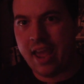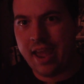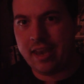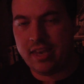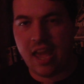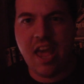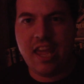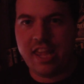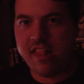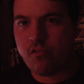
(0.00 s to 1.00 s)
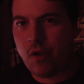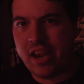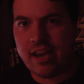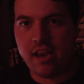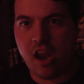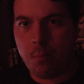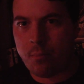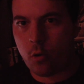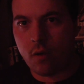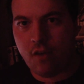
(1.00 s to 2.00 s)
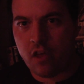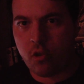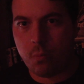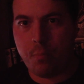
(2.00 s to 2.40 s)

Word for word: and he's written a number of other